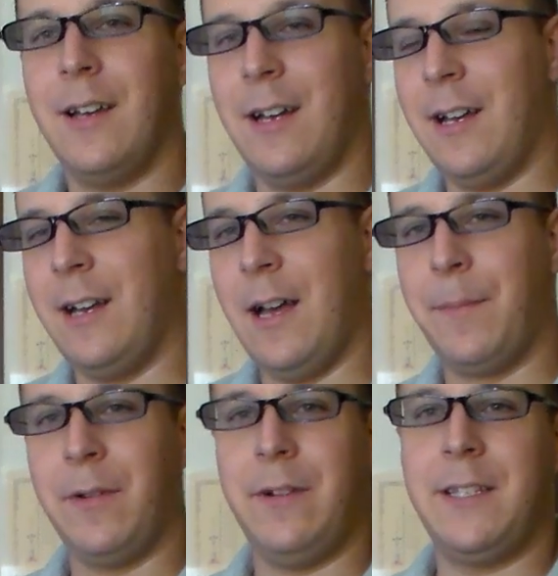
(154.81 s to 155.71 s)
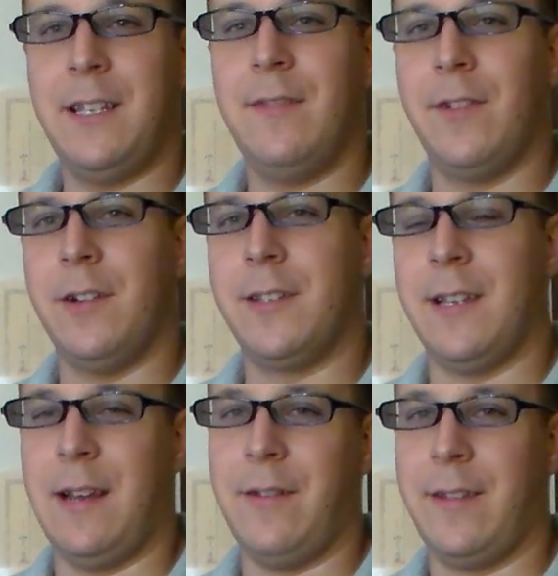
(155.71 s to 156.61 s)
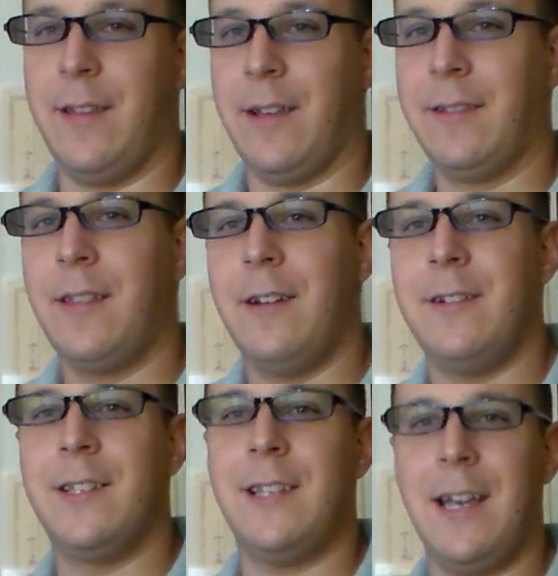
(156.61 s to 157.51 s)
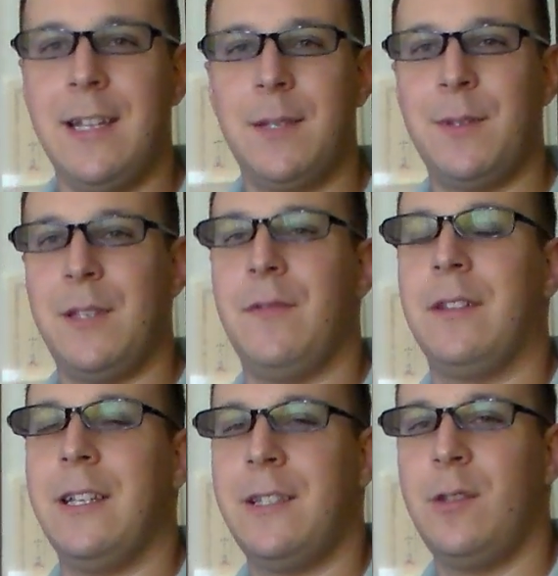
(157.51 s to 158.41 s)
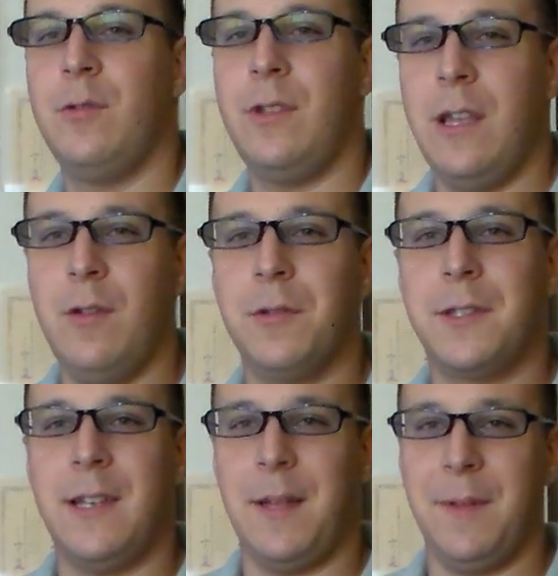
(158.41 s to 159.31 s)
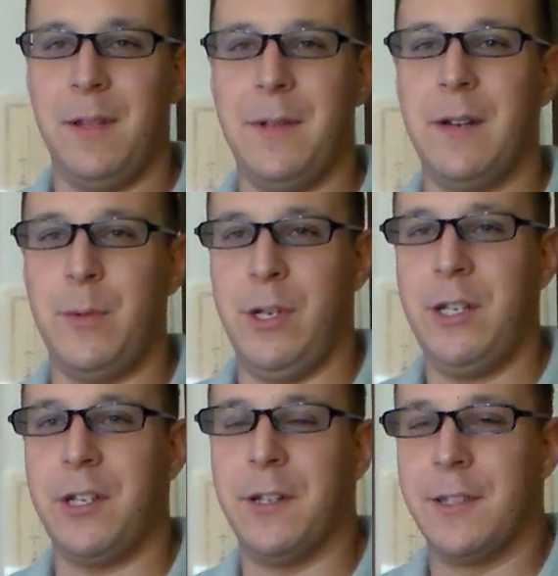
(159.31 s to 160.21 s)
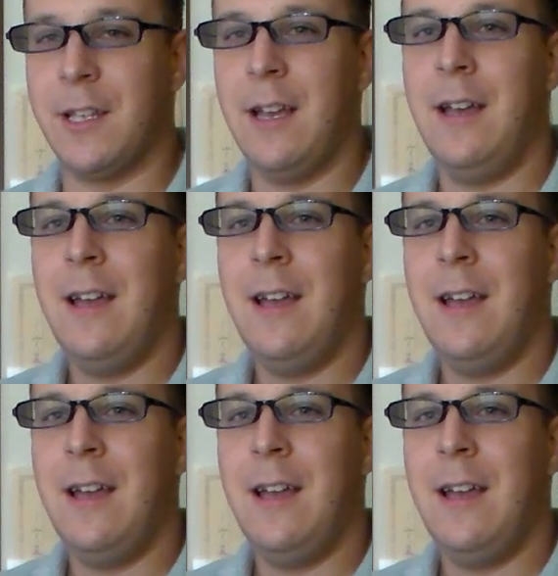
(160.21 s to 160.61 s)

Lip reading: upper receivers and everything that are designed specifically to use 9mm munitions,